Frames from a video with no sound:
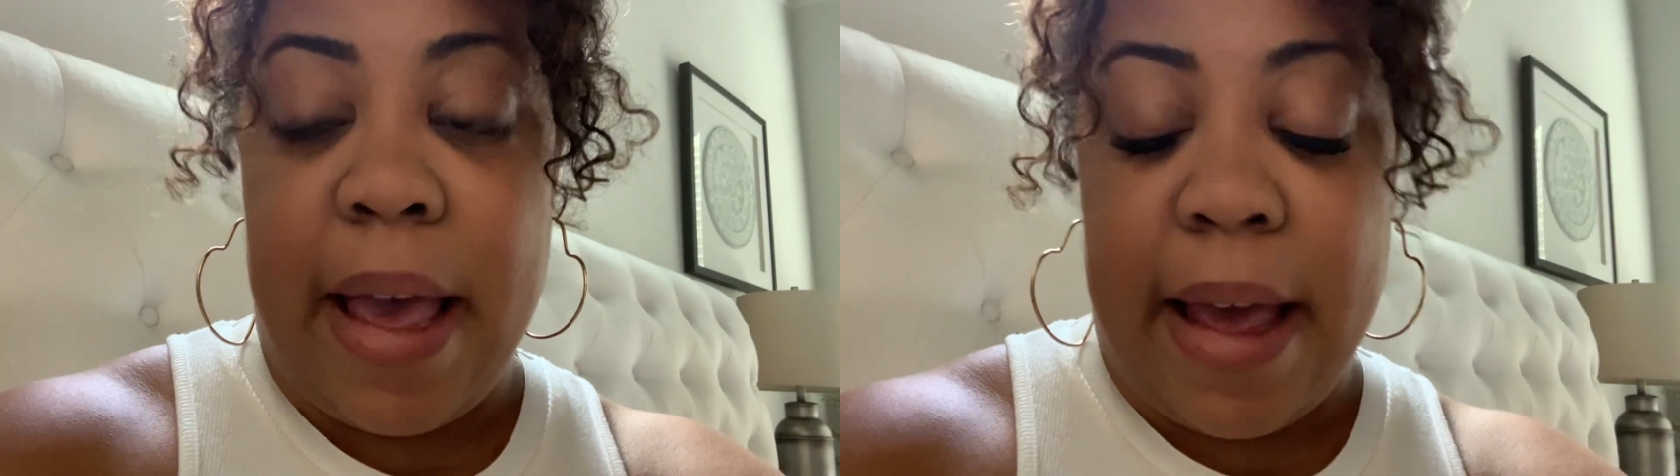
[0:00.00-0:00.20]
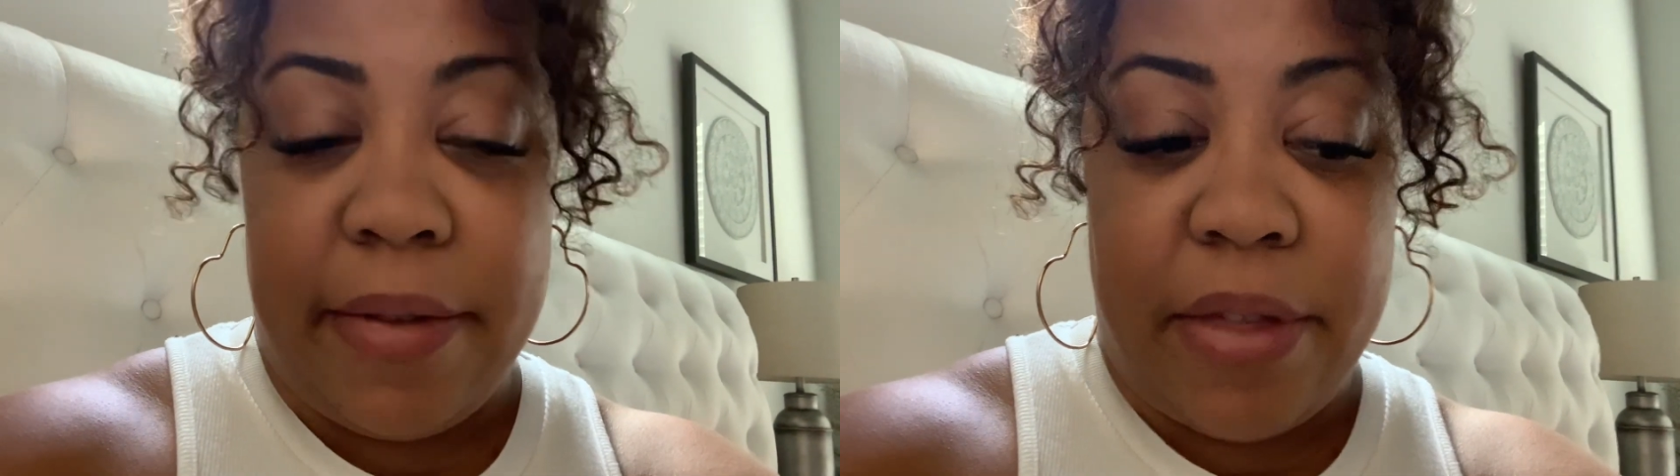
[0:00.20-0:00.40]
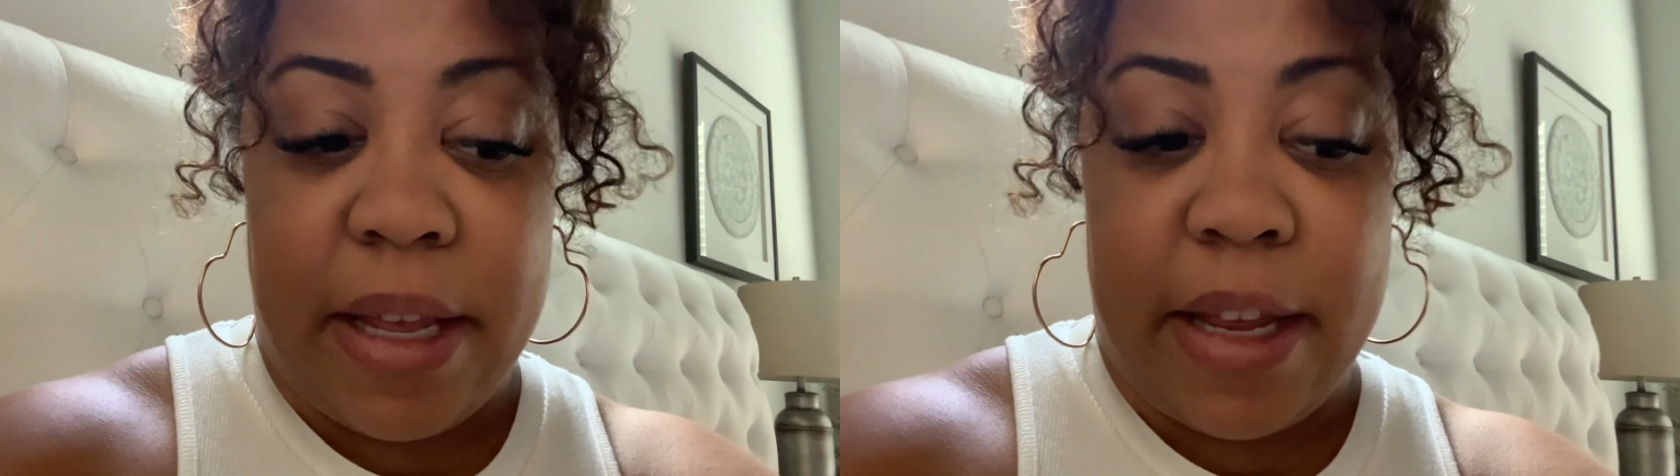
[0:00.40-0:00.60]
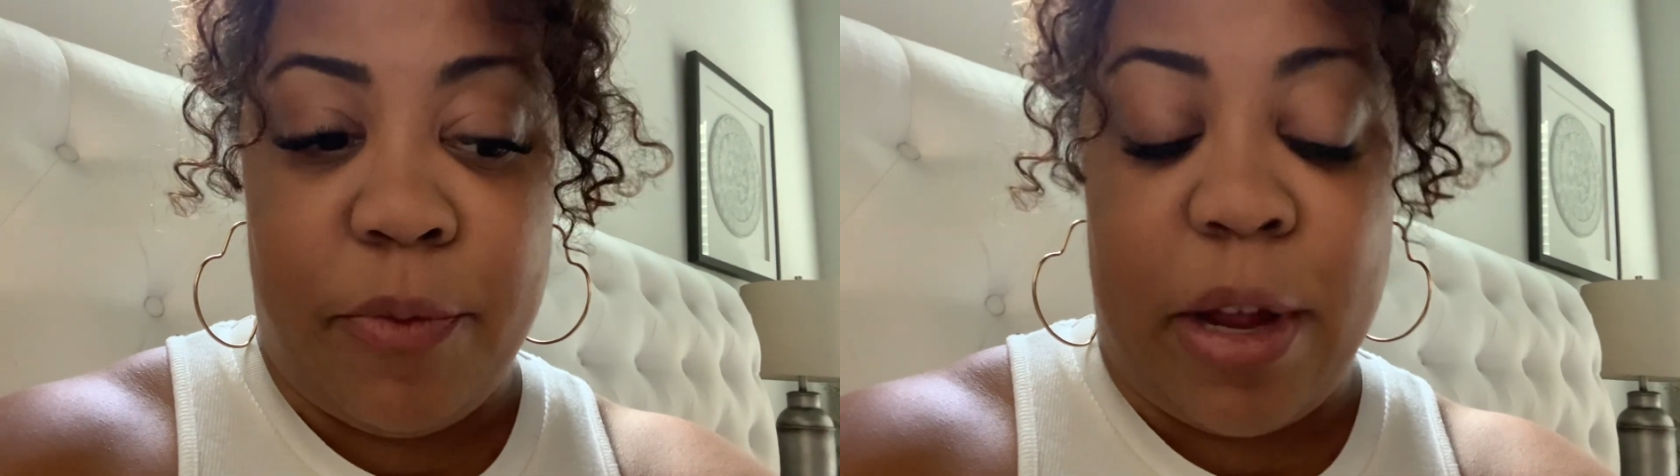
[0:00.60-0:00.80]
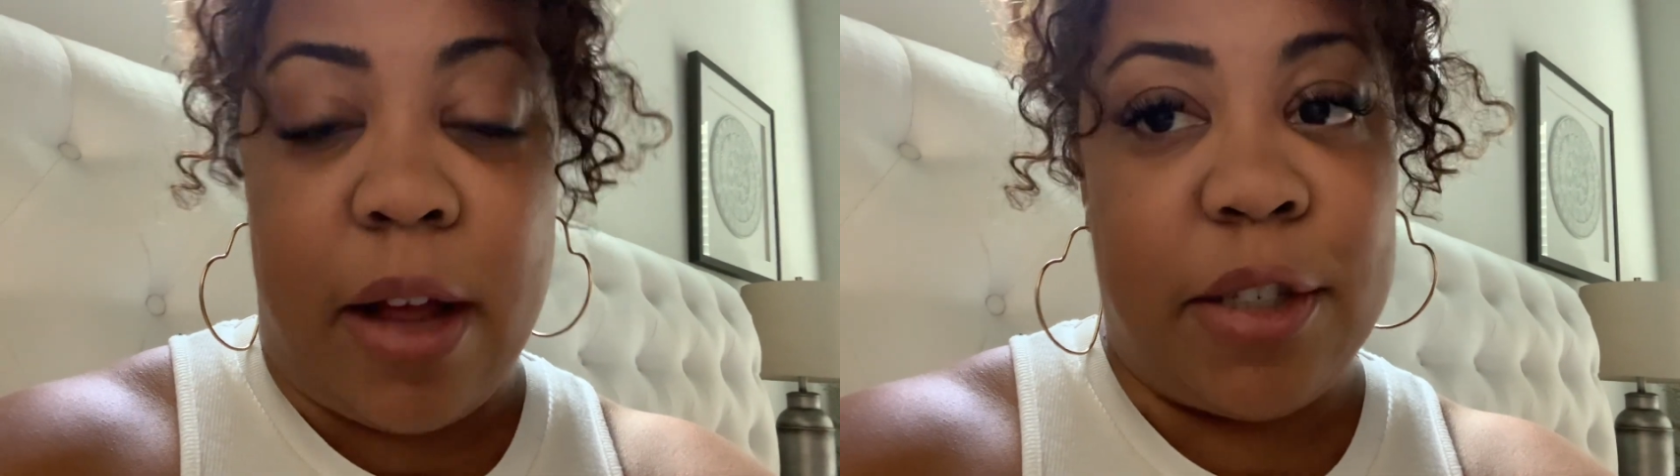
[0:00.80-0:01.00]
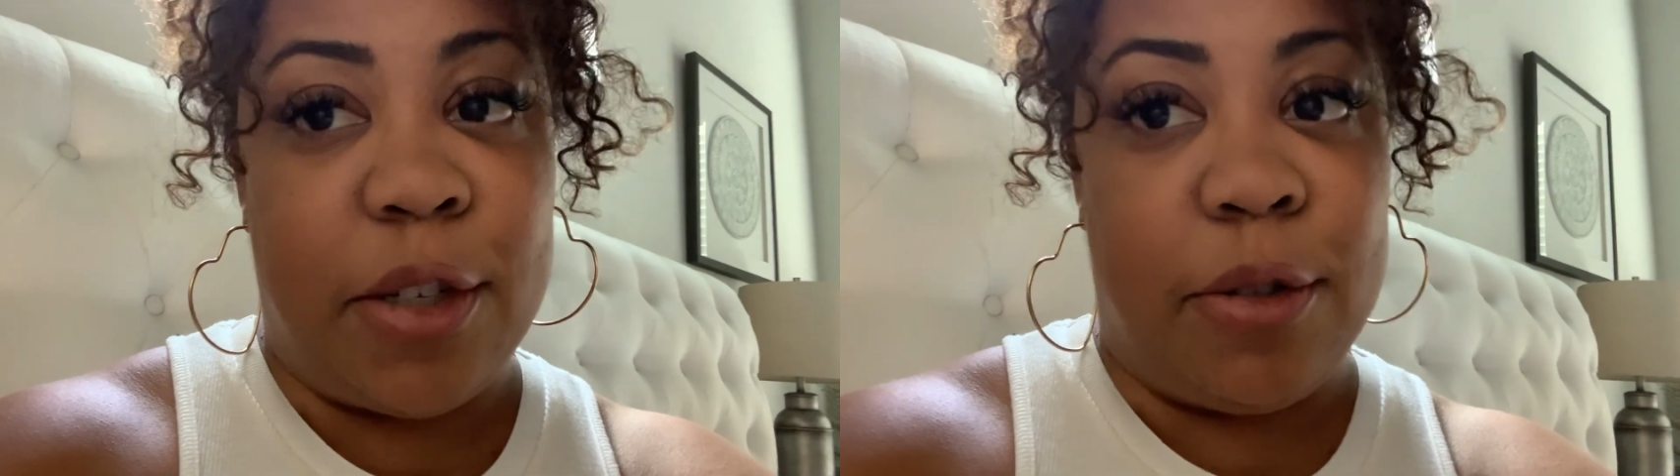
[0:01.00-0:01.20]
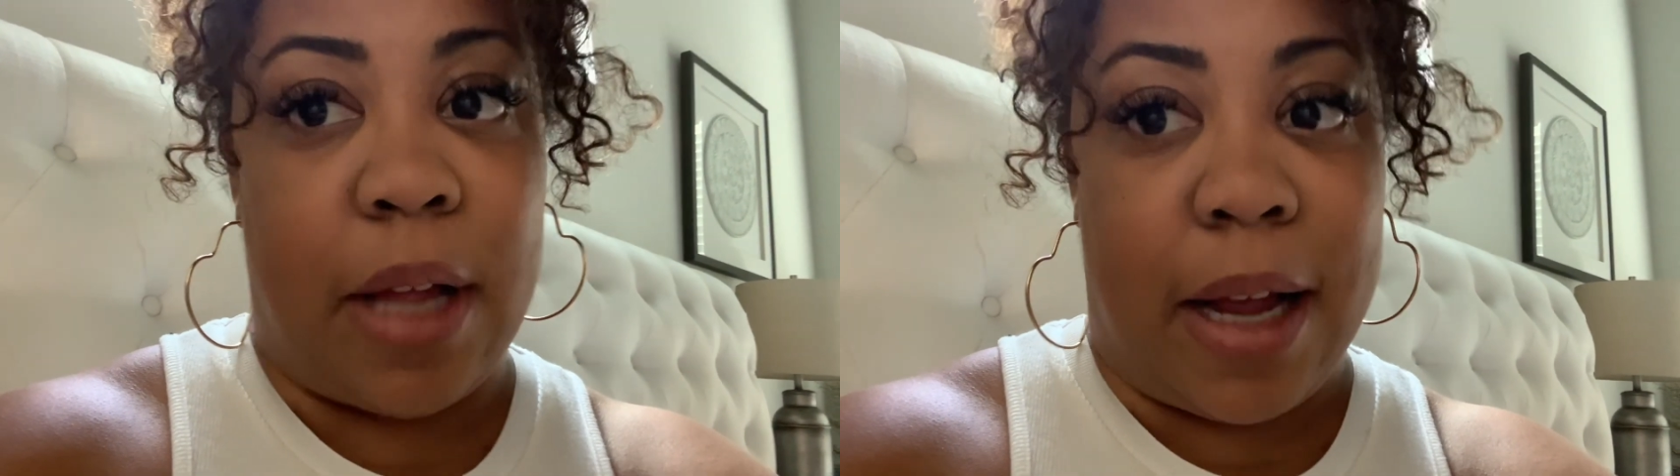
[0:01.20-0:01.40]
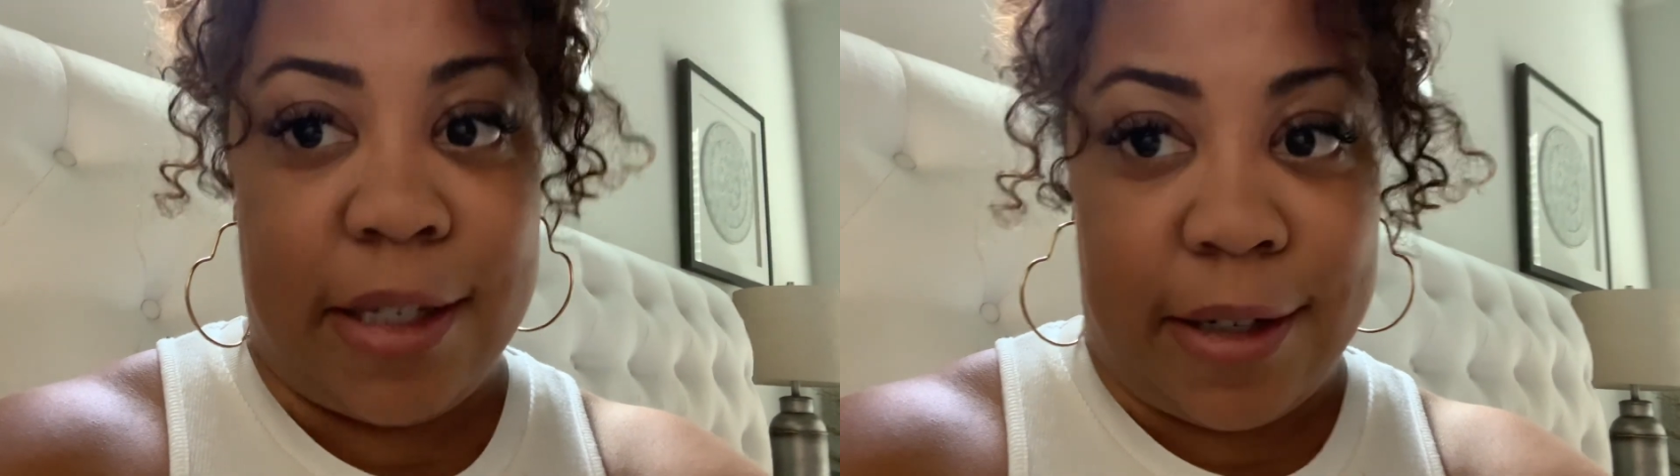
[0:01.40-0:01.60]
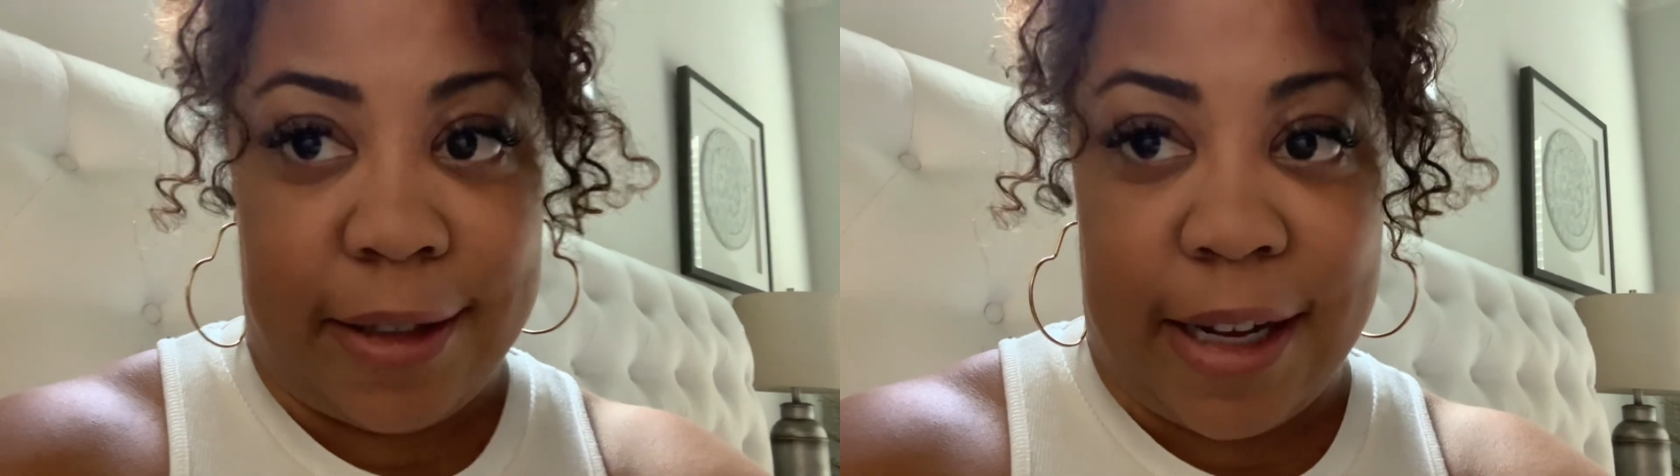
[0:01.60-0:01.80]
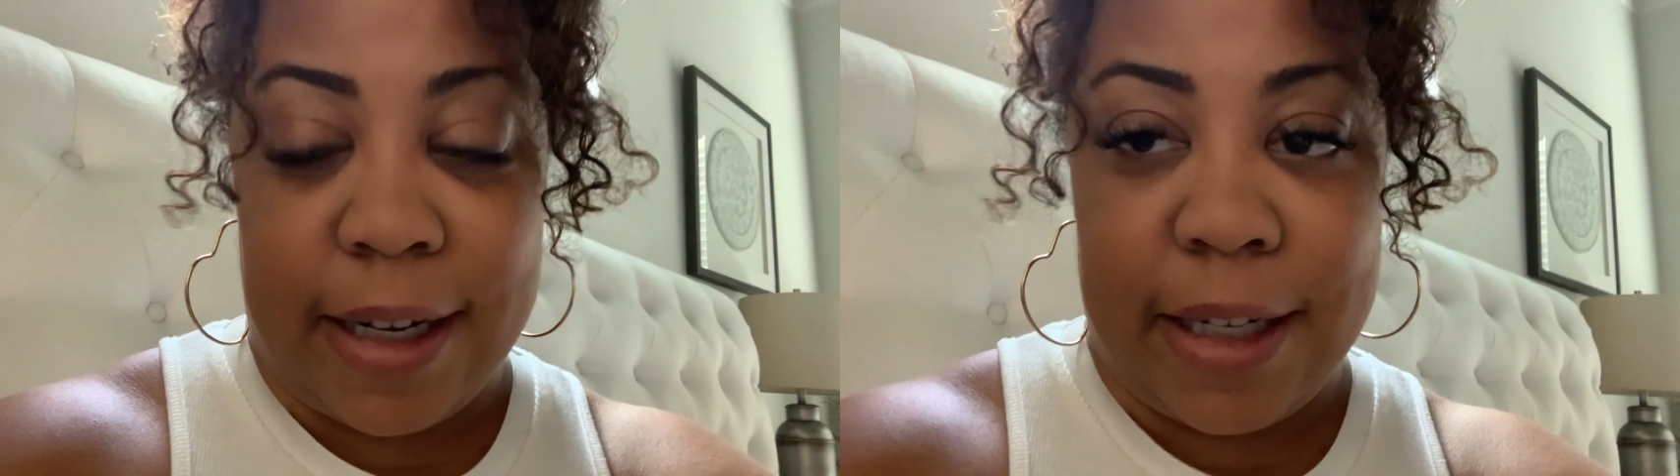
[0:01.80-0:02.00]
And then we also lost our
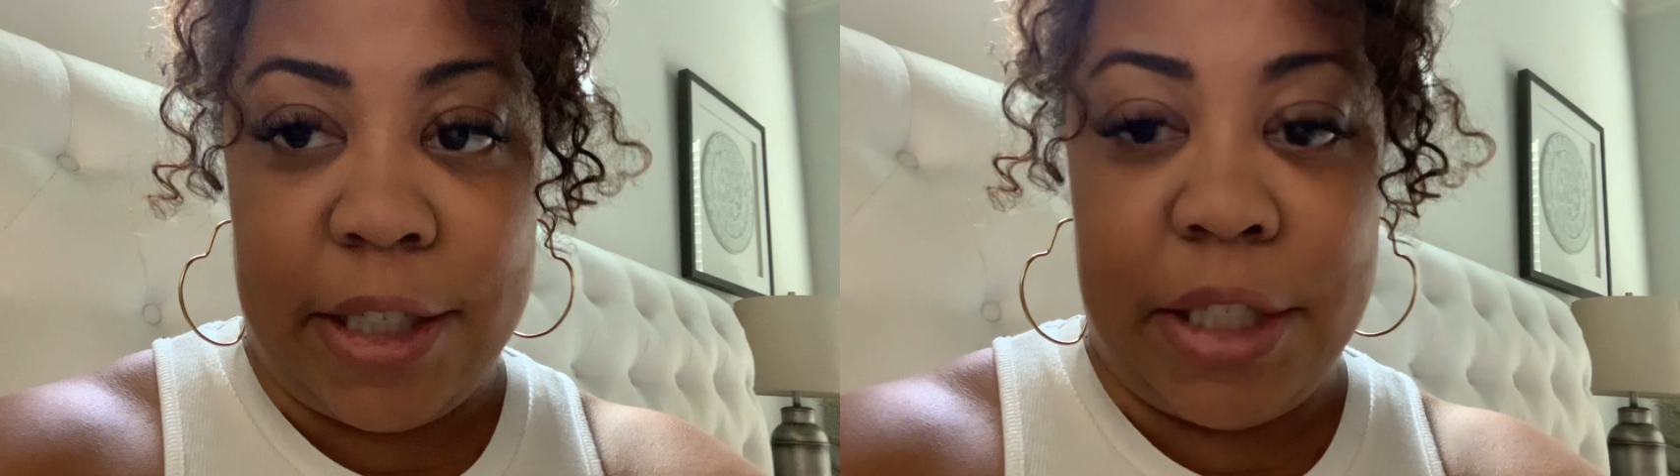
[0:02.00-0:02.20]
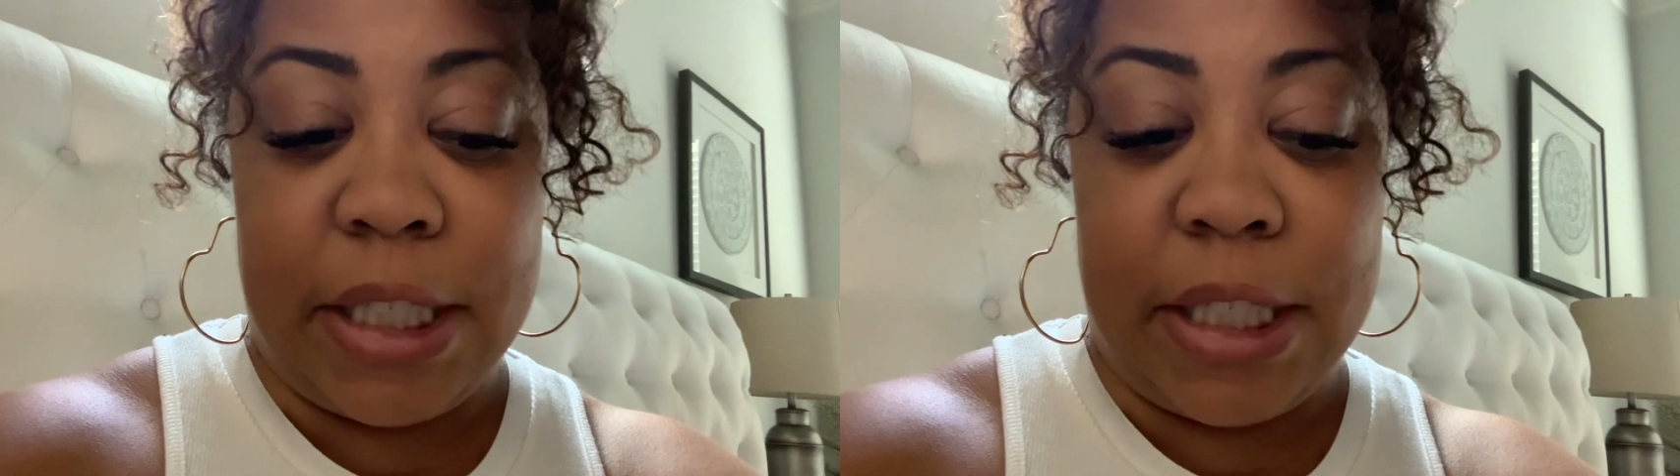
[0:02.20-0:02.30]
luggage.